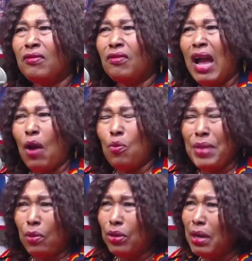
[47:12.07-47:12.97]
Obi a
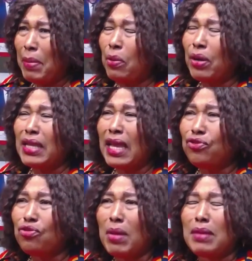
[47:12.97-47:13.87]
won about what year
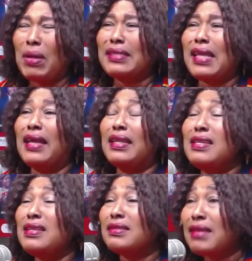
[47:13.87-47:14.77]
Juma Matan and
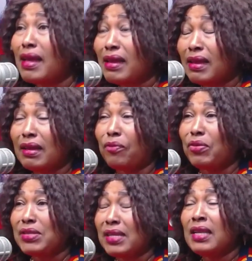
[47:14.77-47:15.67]
this sign and
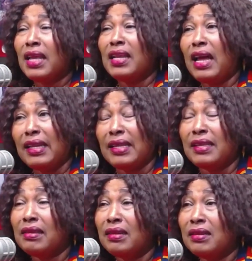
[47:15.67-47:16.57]
fitri and other
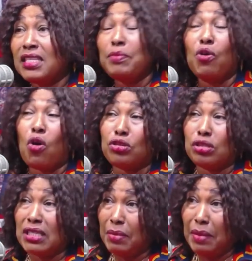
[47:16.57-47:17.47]
say because they
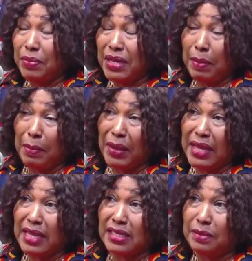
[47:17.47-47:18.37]
say baby ni papa
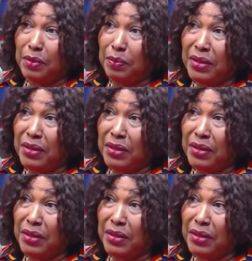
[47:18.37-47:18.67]
year CPP.